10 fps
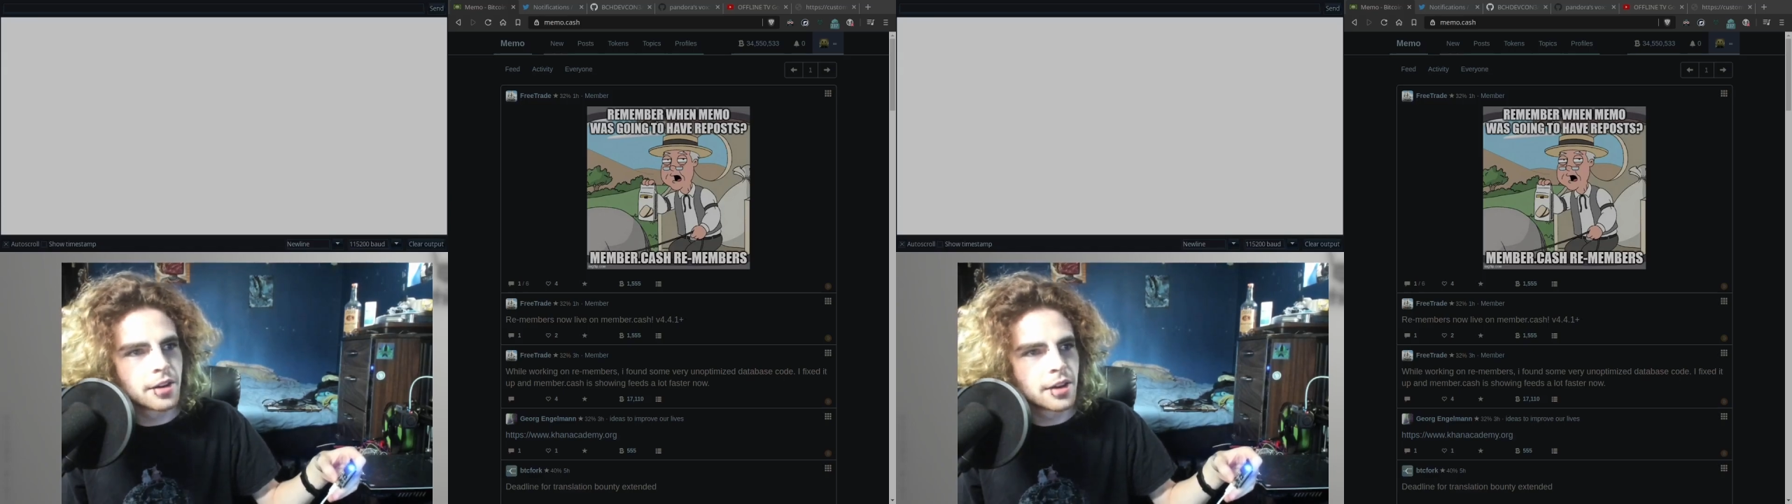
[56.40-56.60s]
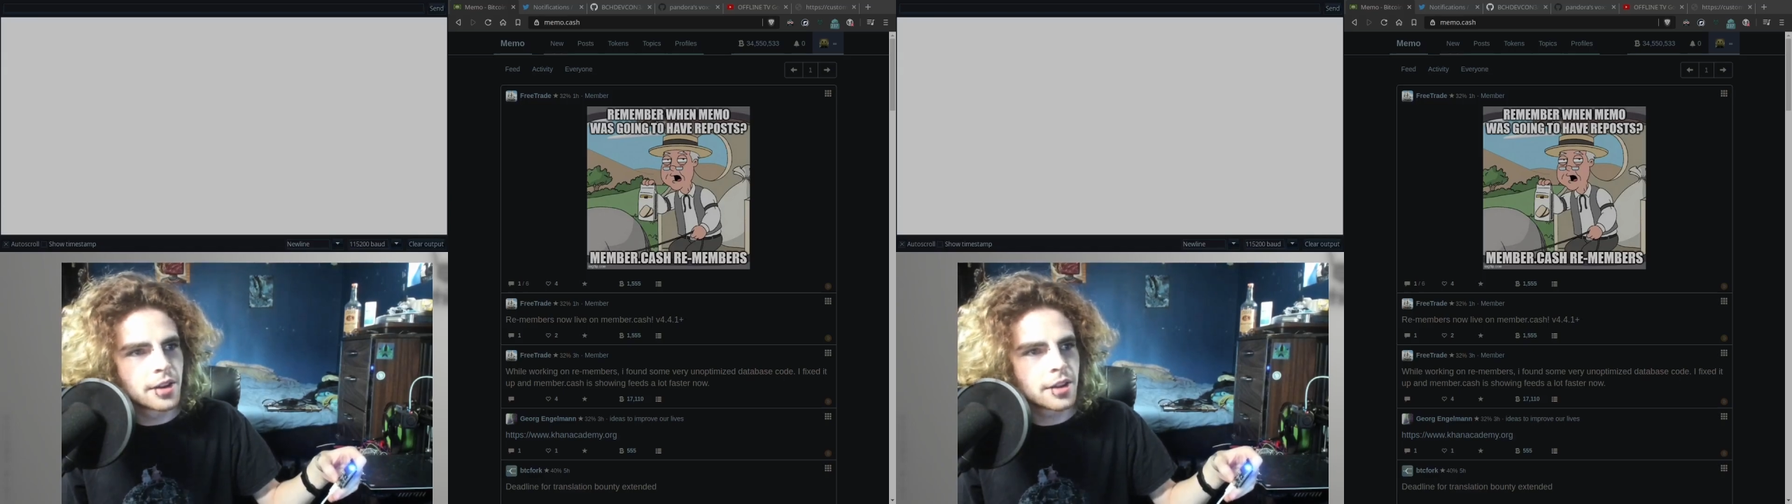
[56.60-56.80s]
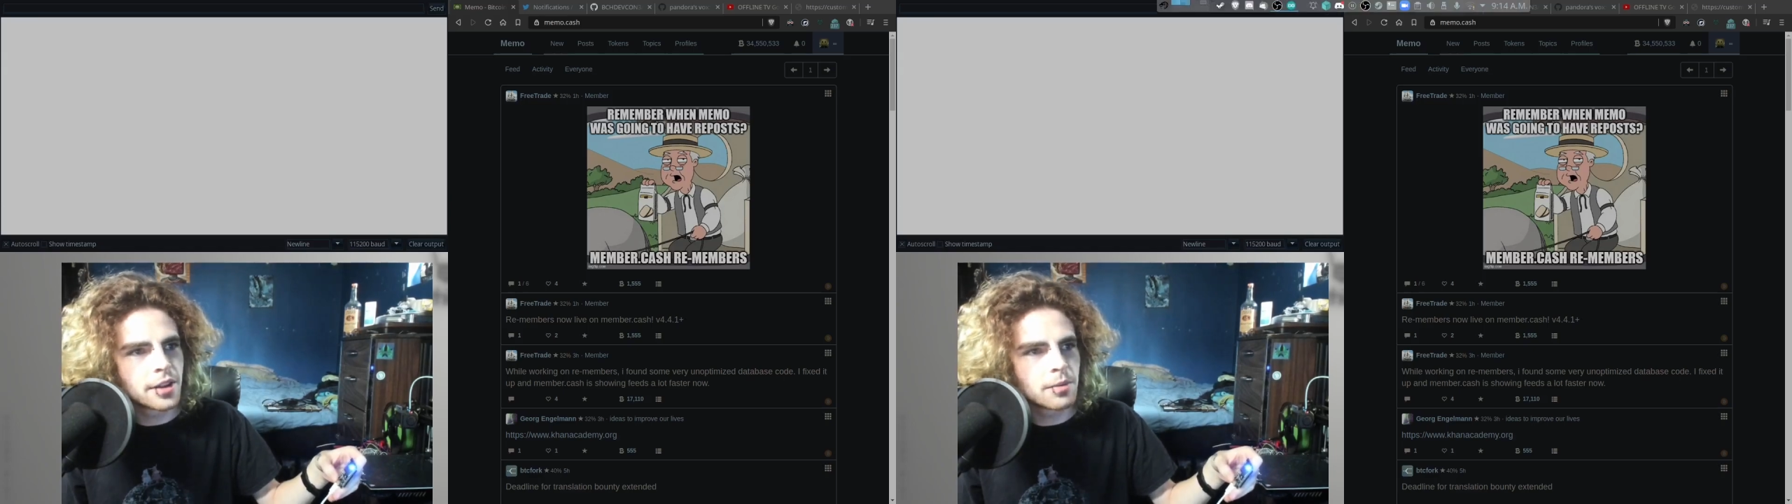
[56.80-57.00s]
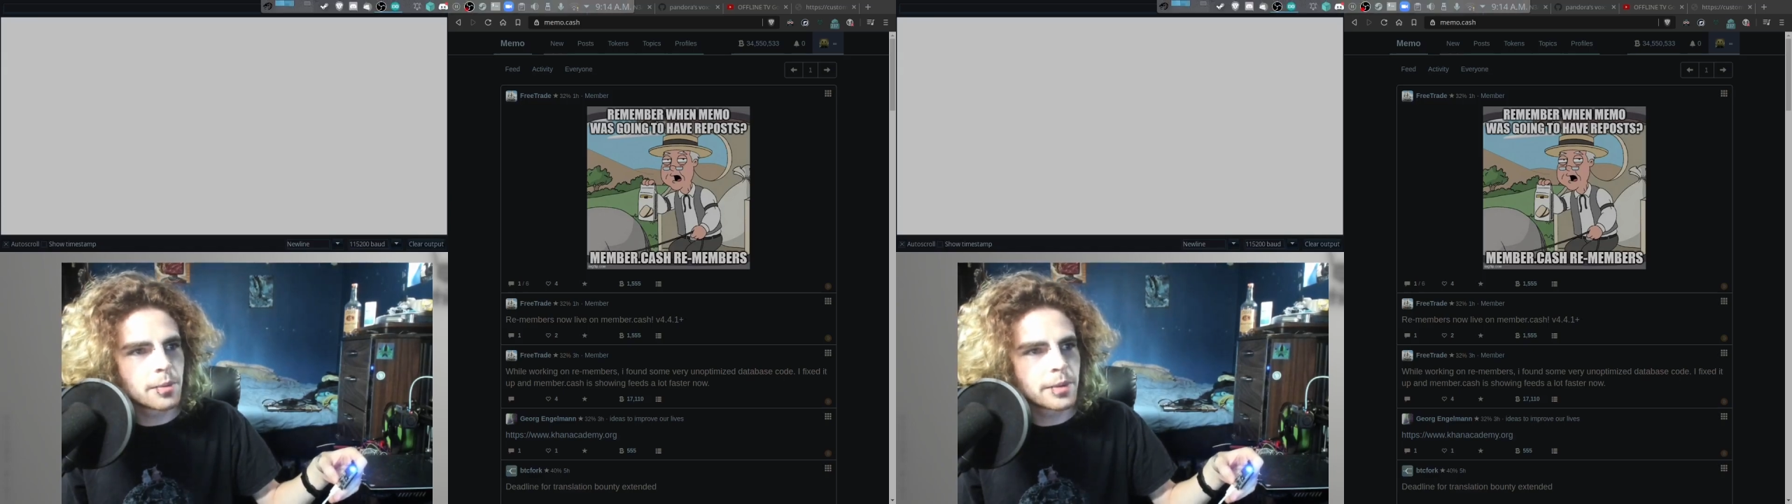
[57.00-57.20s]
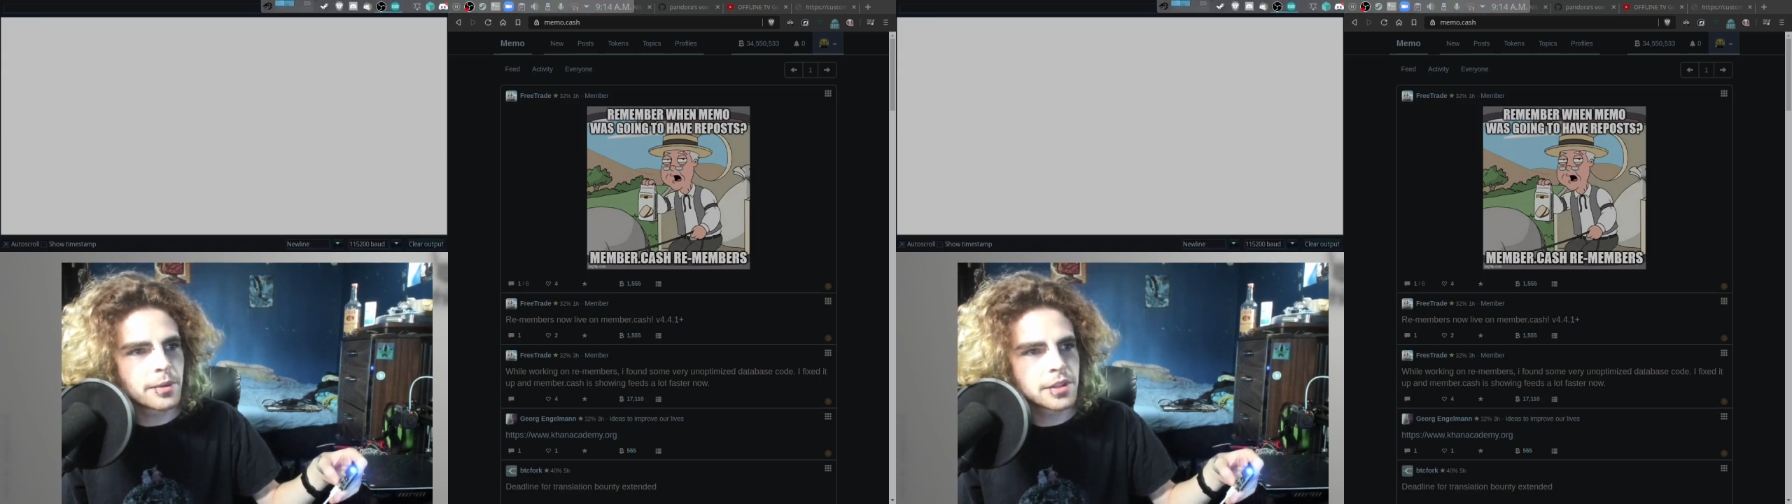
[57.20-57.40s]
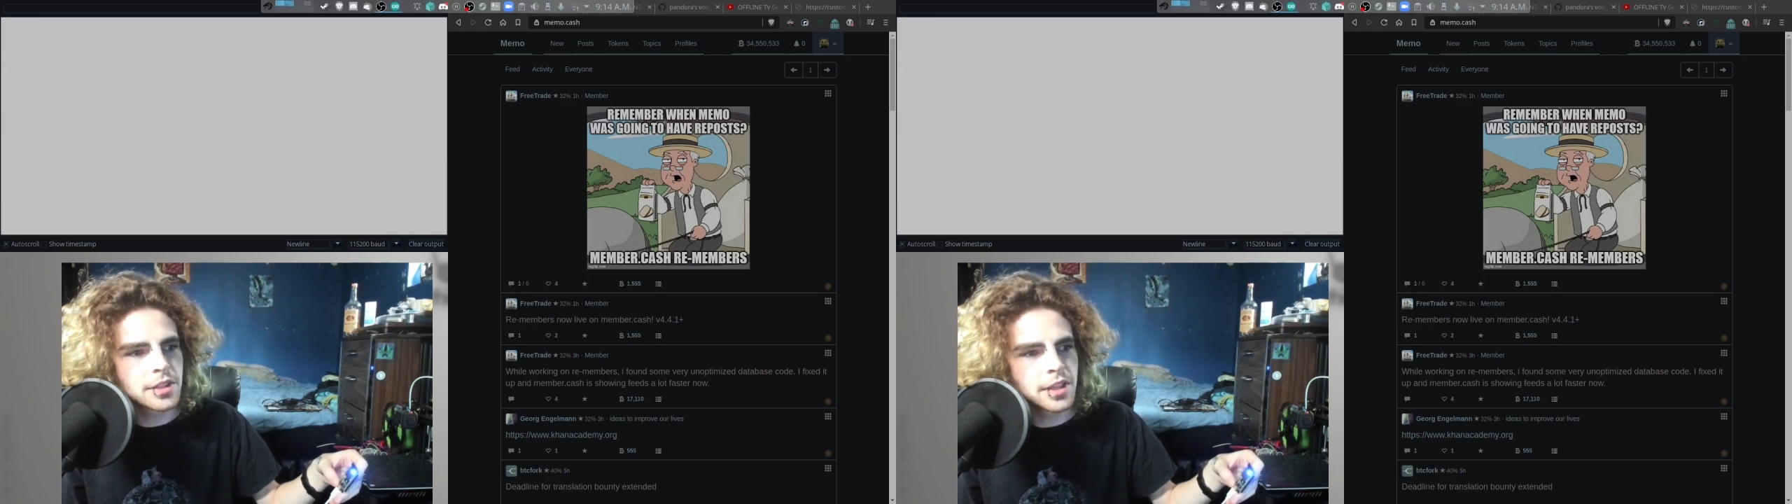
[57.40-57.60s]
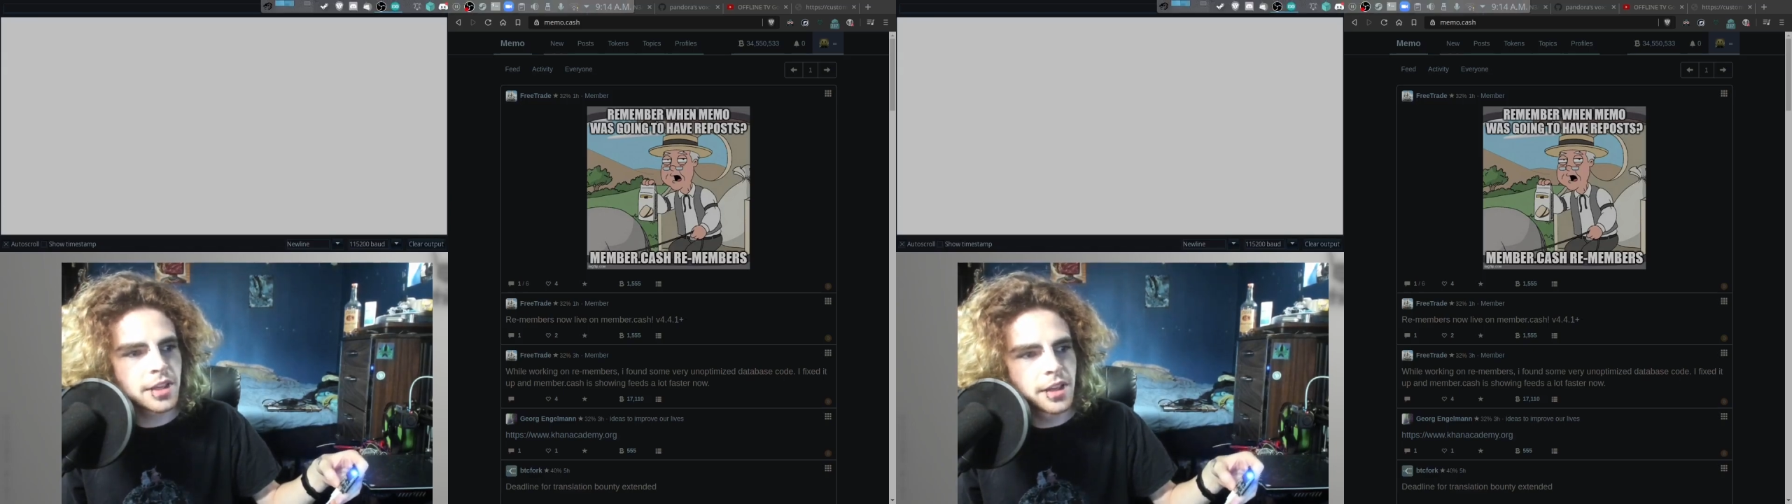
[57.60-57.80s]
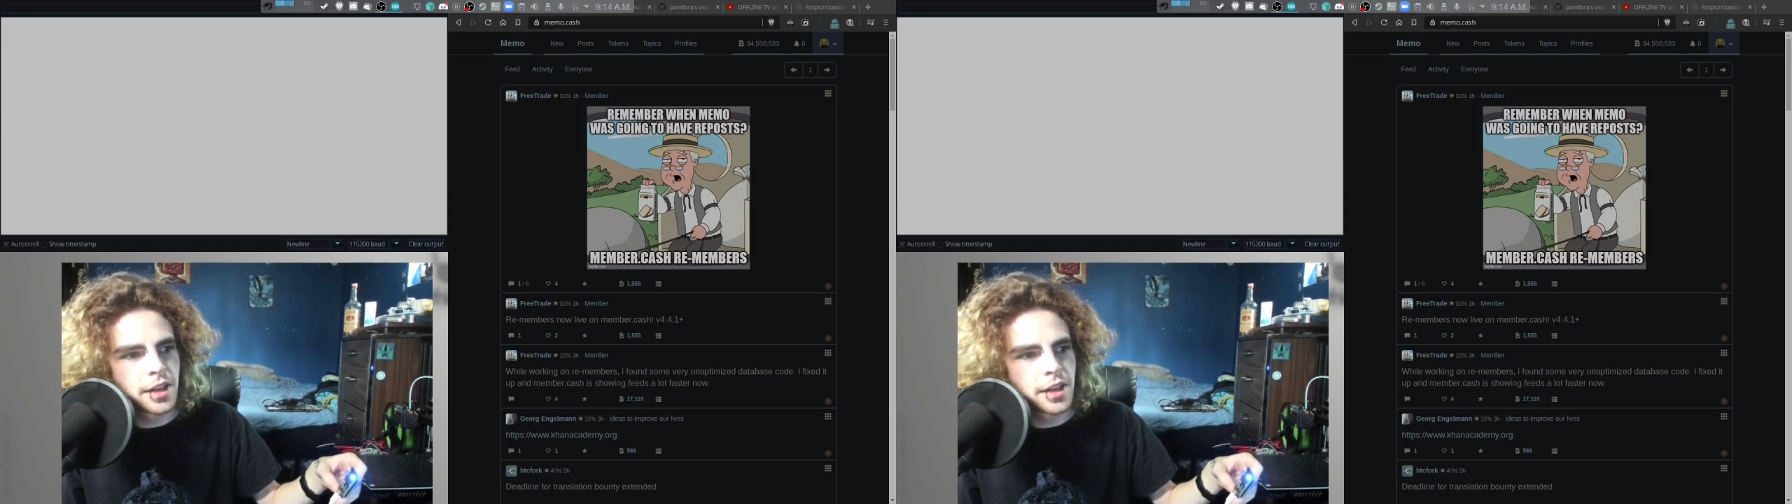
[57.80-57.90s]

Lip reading: that we'll be able to see,